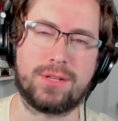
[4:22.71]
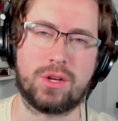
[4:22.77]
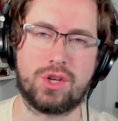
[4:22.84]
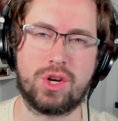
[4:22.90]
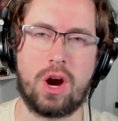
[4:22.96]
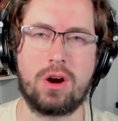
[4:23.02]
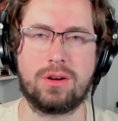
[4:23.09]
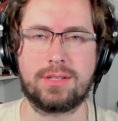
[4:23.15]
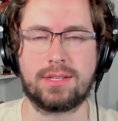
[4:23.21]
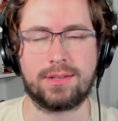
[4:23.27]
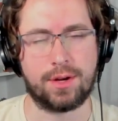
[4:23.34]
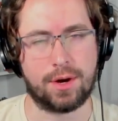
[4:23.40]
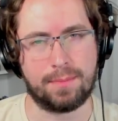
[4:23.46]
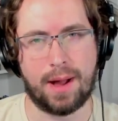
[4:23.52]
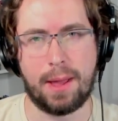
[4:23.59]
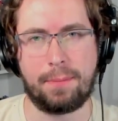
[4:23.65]
So Charles,
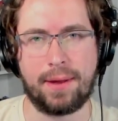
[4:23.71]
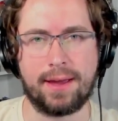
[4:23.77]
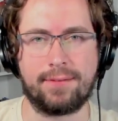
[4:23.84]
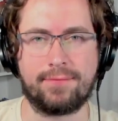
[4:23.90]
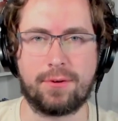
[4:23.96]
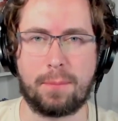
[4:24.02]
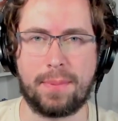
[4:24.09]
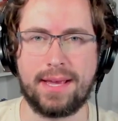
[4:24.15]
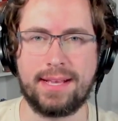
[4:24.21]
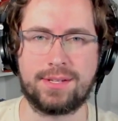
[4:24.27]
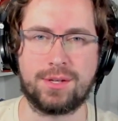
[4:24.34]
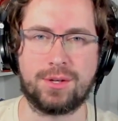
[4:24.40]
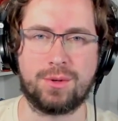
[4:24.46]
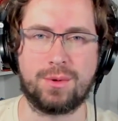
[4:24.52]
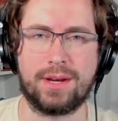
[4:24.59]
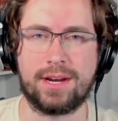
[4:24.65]
you're my pick for
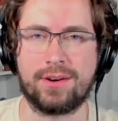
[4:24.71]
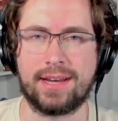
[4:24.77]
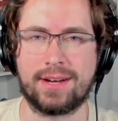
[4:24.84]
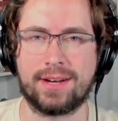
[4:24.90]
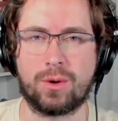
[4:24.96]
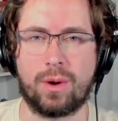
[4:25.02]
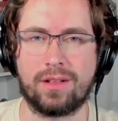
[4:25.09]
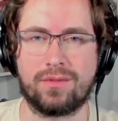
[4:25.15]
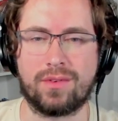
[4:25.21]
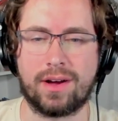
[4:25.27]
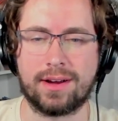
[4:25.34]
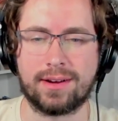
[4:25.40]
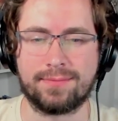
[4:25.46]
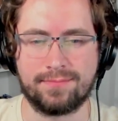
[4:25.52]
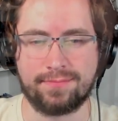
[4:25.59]
P2 here in qualifying.